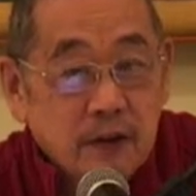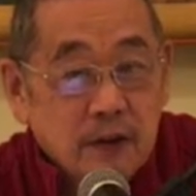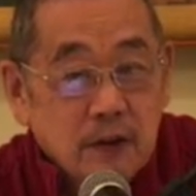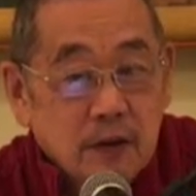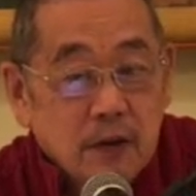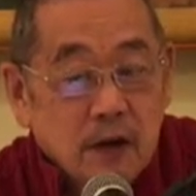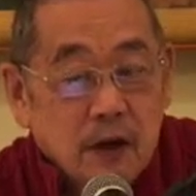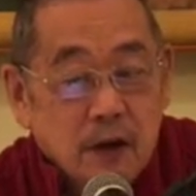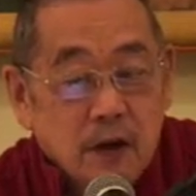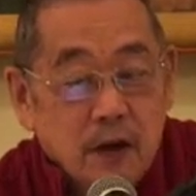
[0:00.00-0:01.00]

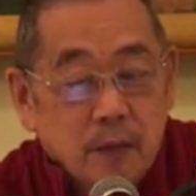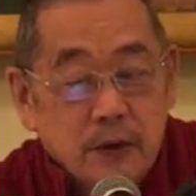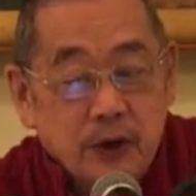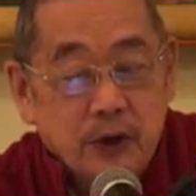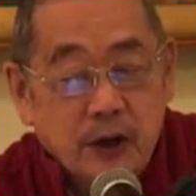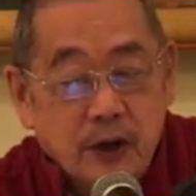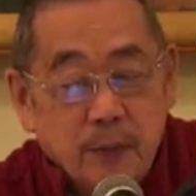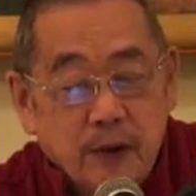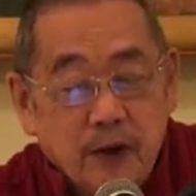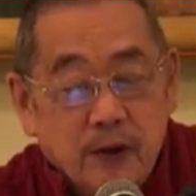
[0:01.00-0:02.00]
but you cannot apply all
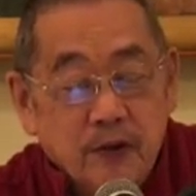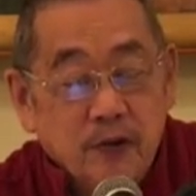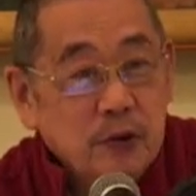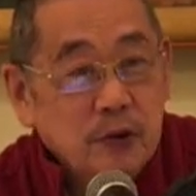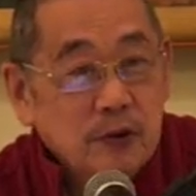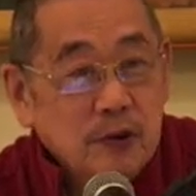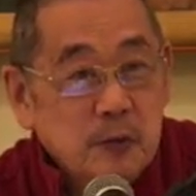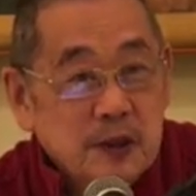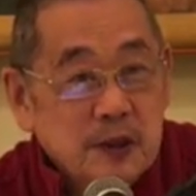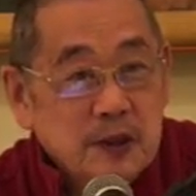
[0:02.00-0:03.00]
the rules, because then
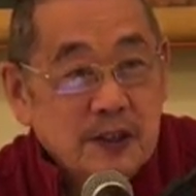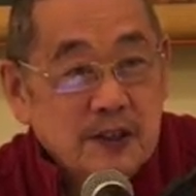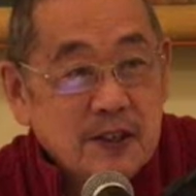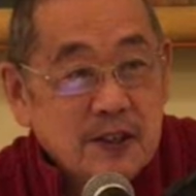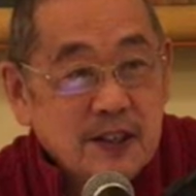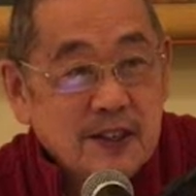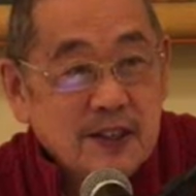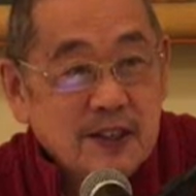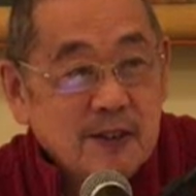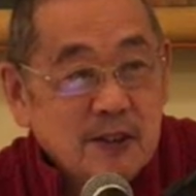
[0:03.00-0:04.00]
you can say that those are
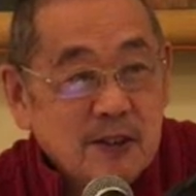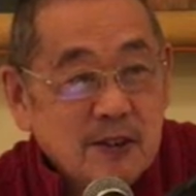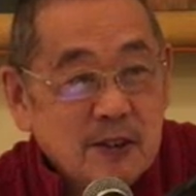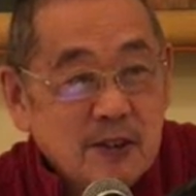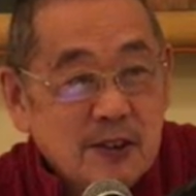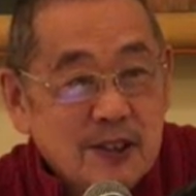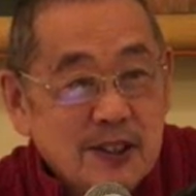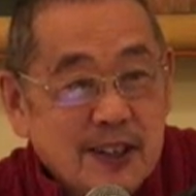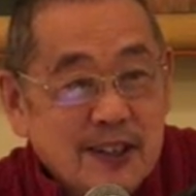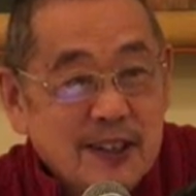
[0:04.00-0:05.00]
the sudras, they can
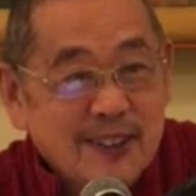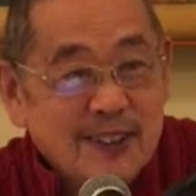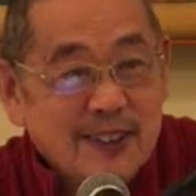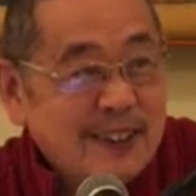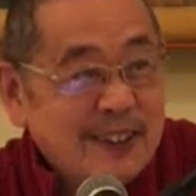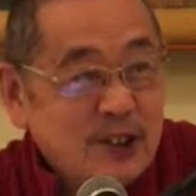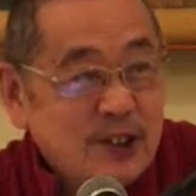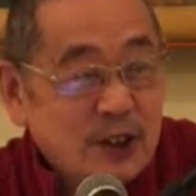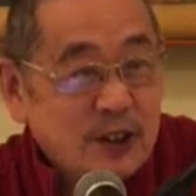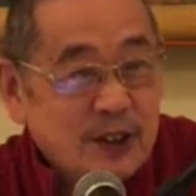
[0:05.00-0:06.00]
drink and they
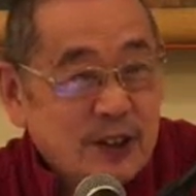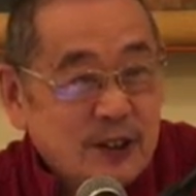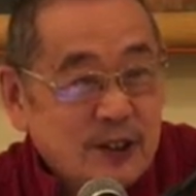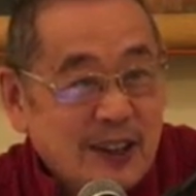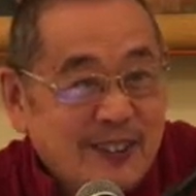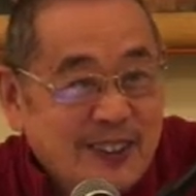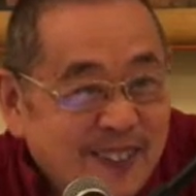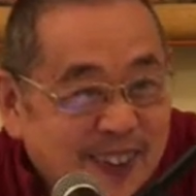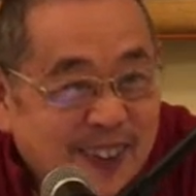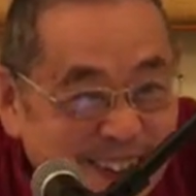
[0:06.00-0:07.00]
can do that. We don't want that,
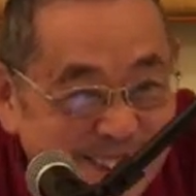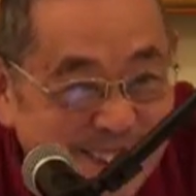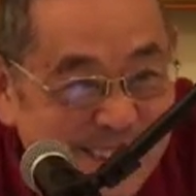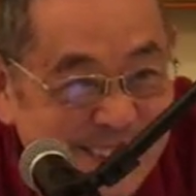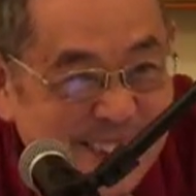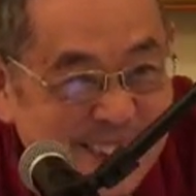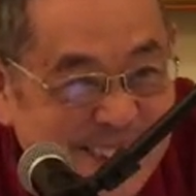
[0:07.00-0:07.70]
do we, in ISKCON?